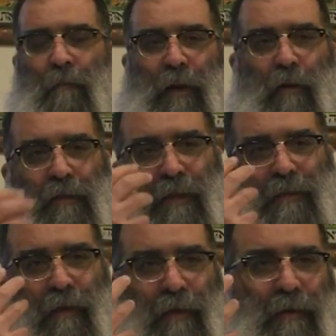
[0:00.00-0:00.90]
Because
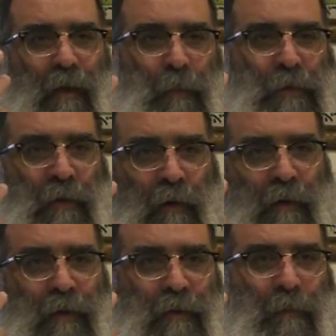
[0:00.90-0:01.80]
it's, a, it's an
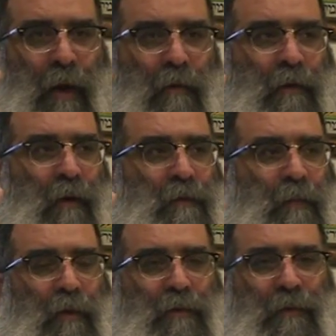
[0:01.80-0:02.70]
absurd, it's a paradox.
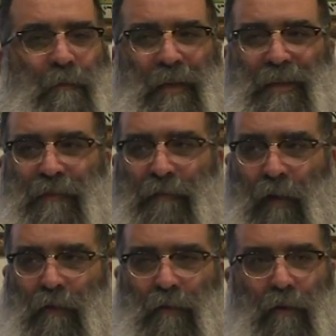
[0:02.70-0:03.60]
Because the
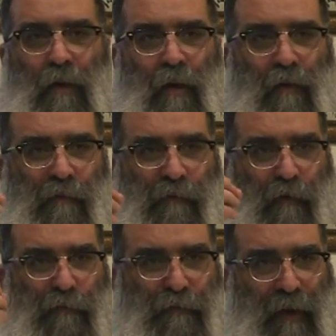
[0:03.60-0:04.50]
mitzvot,
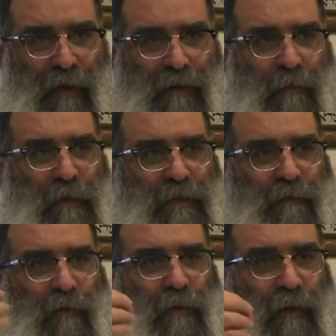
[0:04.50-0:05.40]
fulfilling the
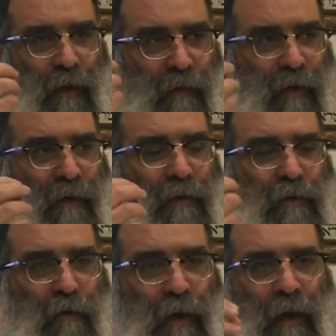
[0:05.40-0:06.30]
mitzvot, living the
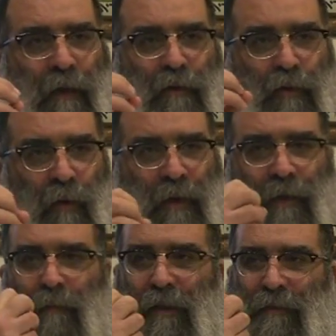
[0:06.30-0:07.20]
Torah, doing
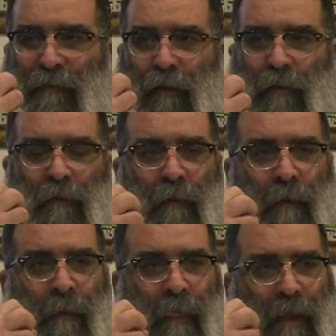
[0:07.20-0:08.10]
the mitzvot,
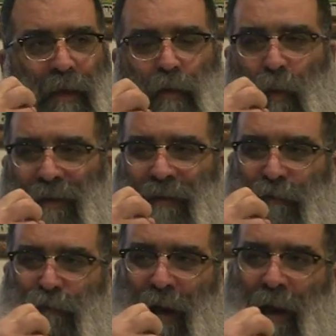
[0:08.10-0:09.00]
is what
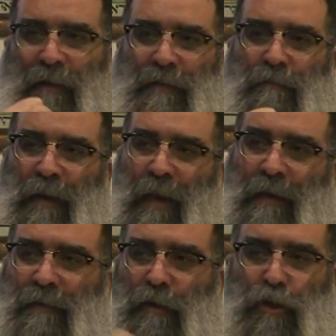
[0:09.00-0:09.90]
defines me
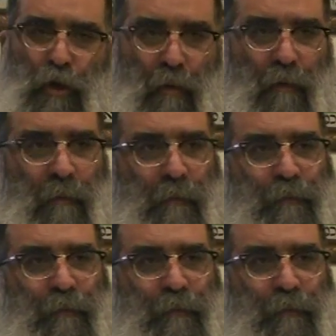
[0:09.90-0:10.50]
as a Jew.